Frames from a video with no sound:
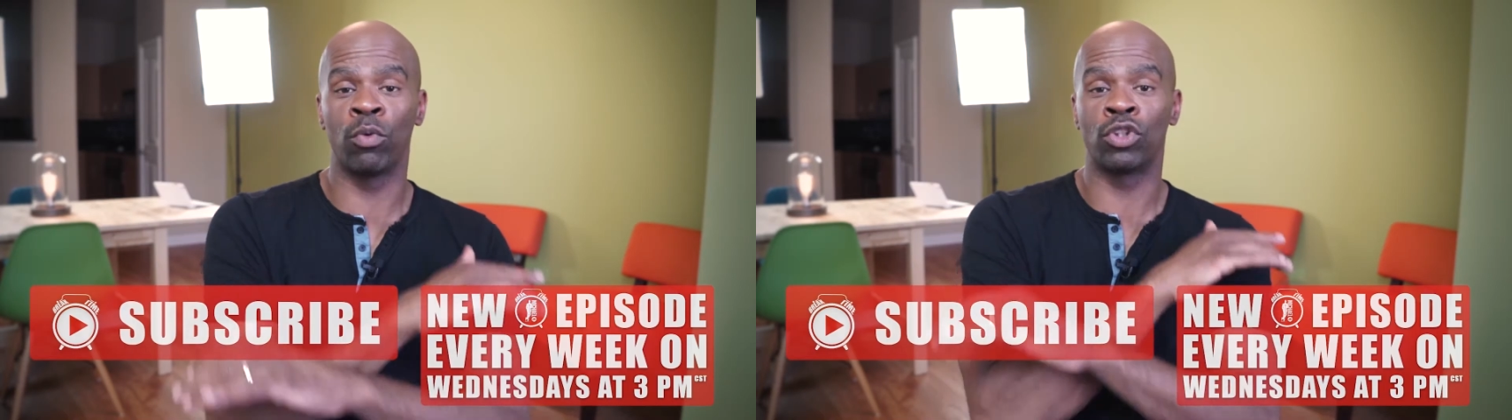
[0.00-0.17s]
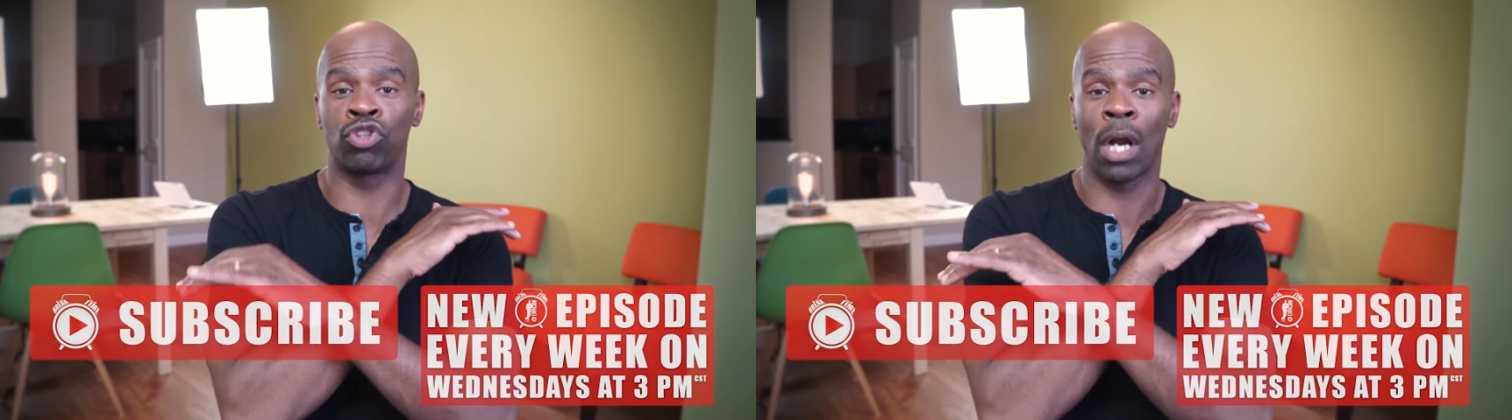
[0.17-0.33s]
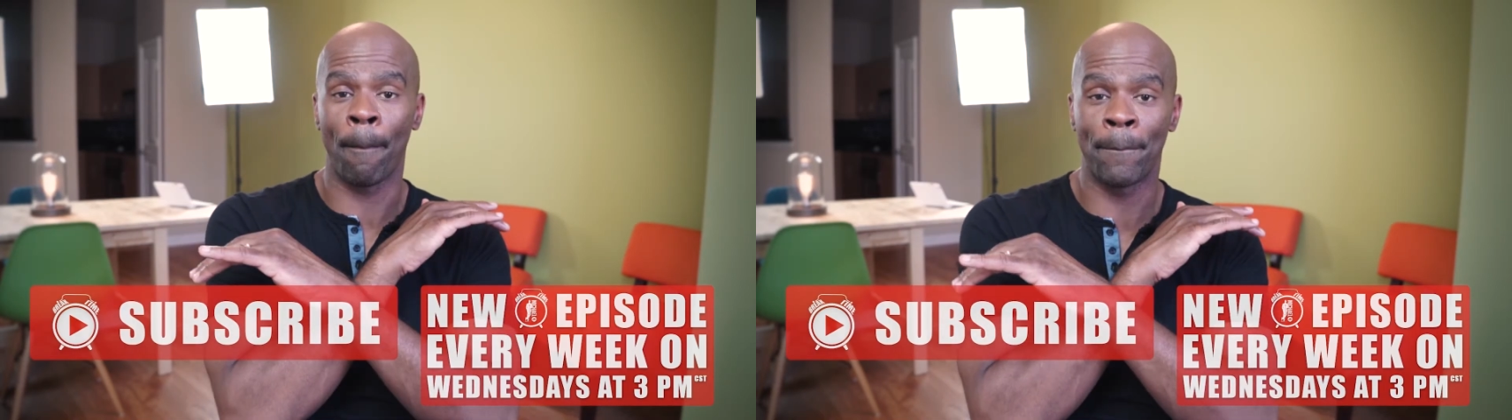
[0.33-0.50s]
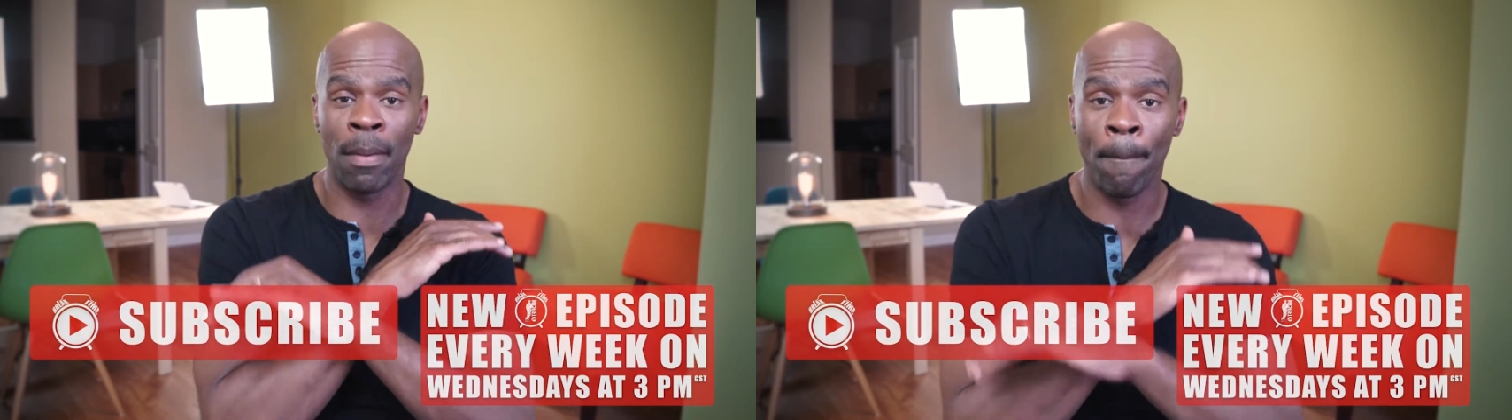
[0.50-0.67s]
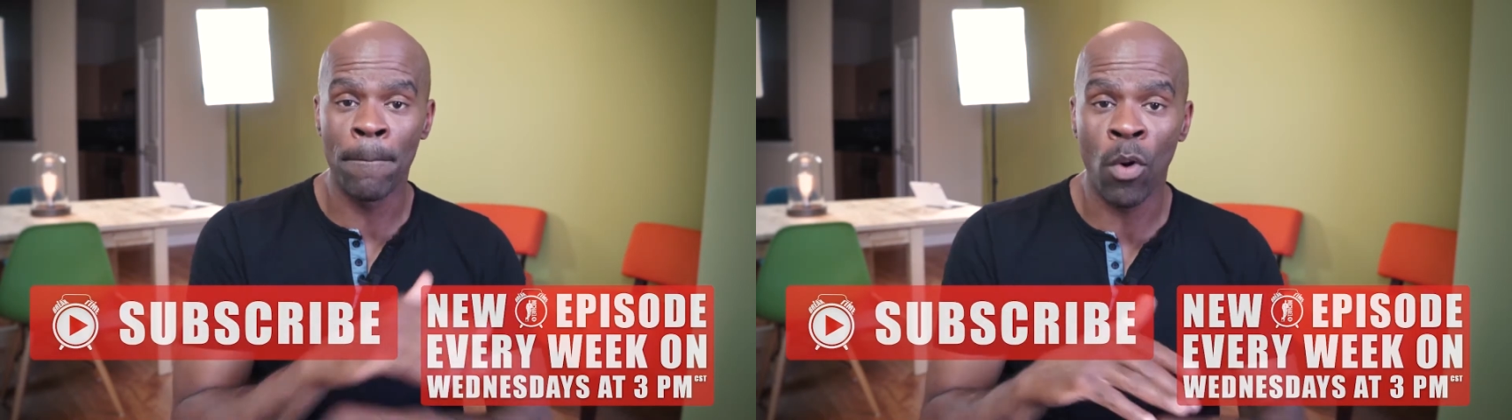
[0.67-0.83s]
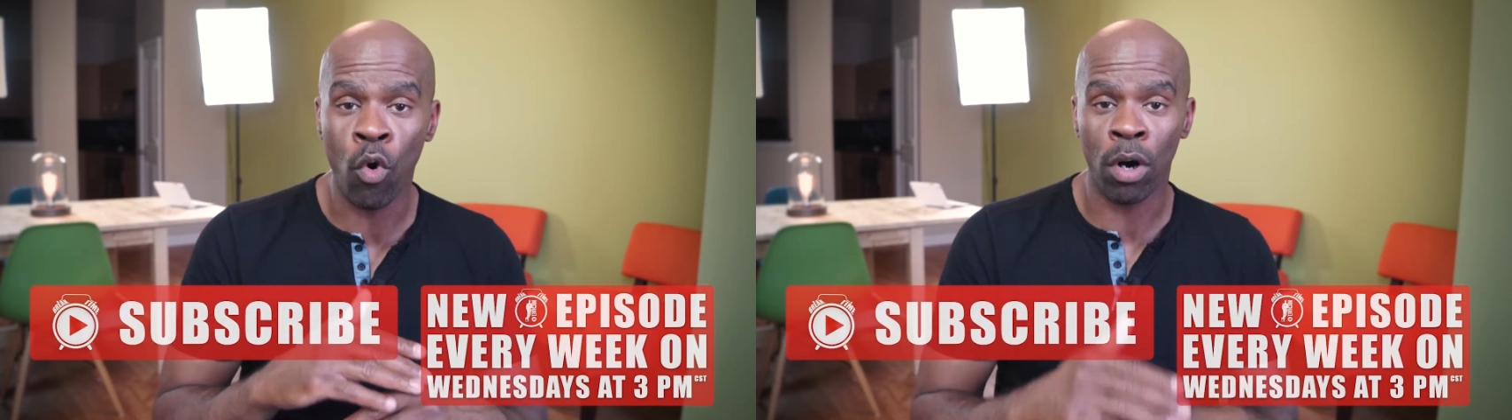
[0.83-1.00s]
we're
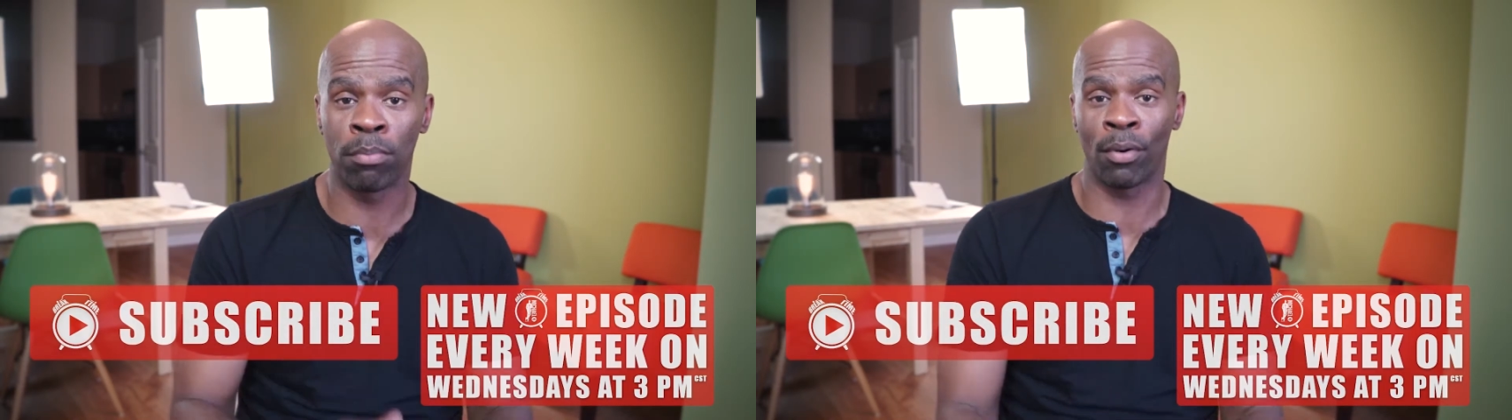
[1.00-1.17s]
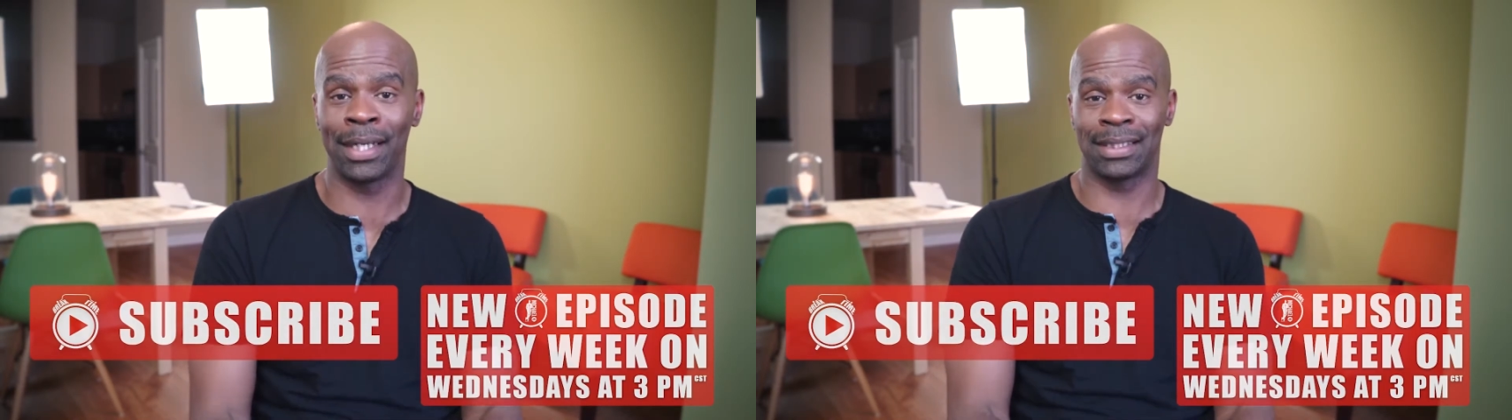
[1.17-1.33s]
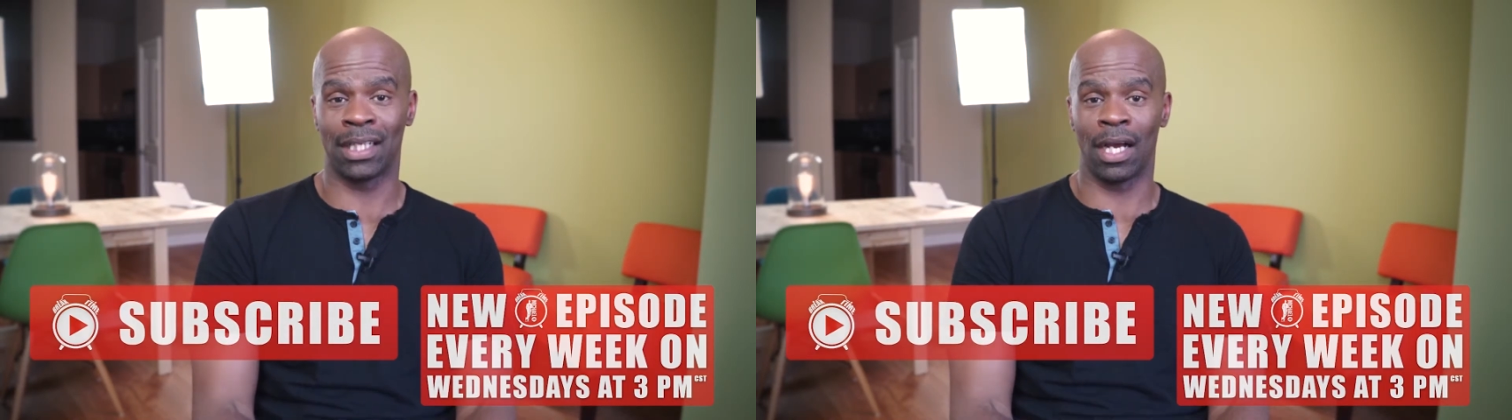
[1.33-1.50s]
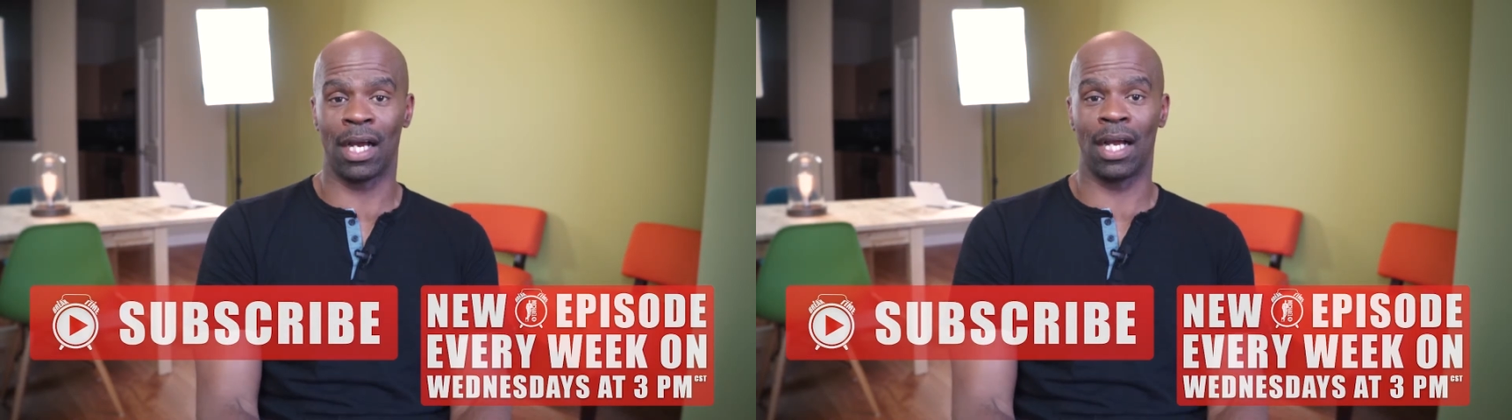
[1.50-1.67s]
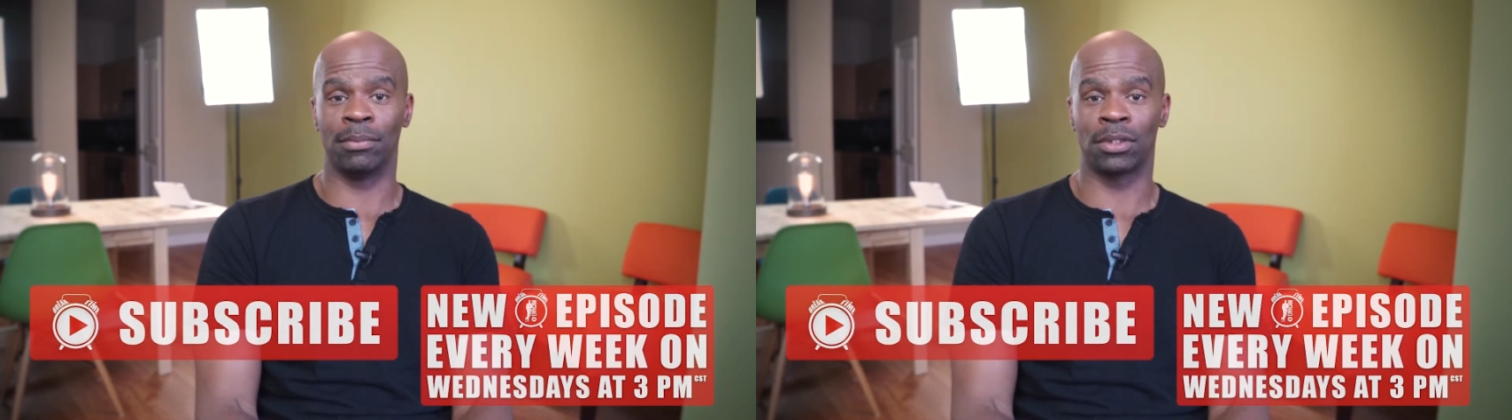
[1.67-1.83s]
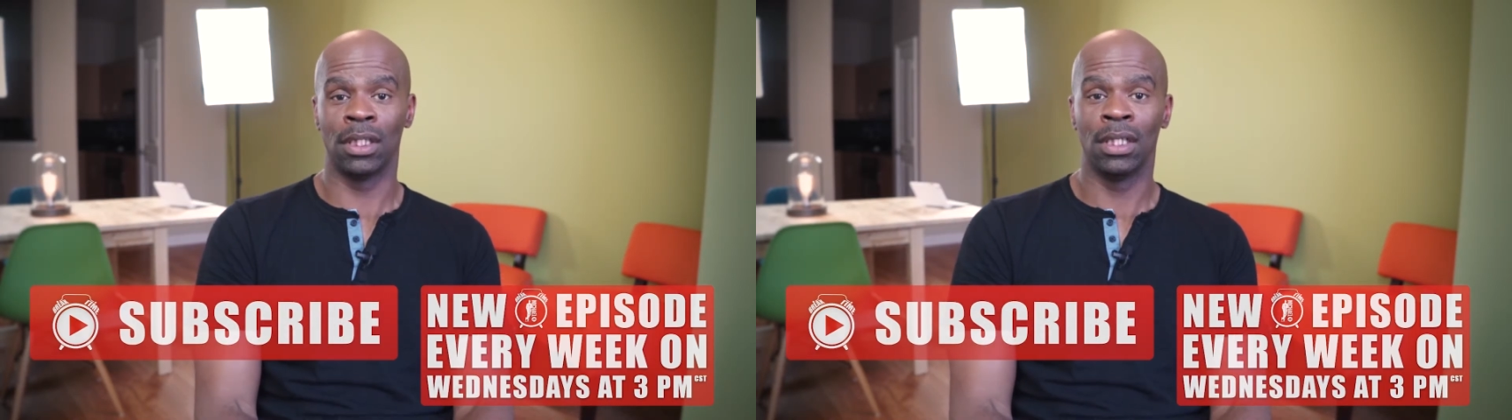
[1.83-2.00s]
dropping more break
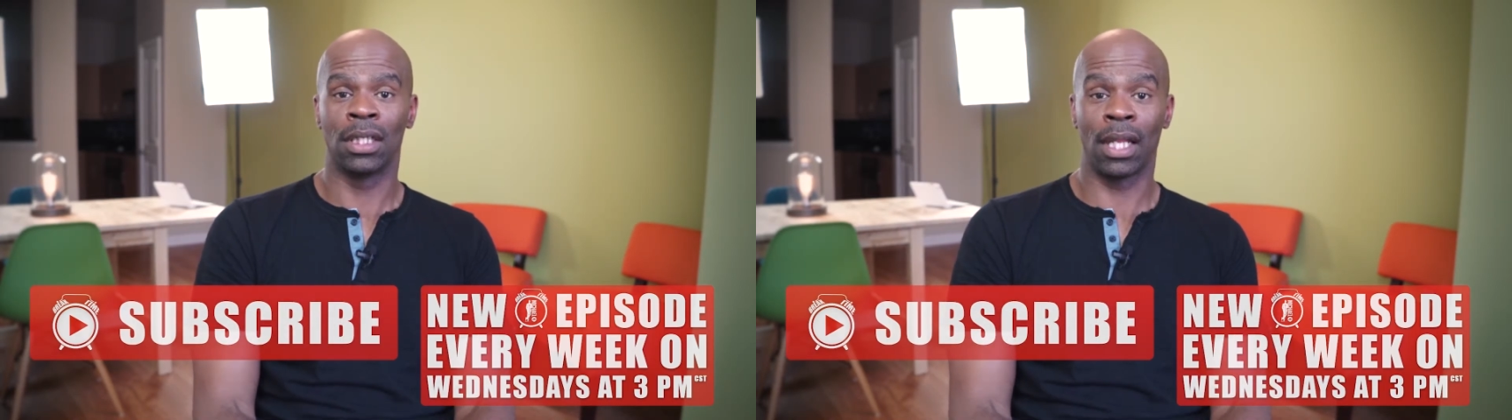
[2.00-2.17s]
times.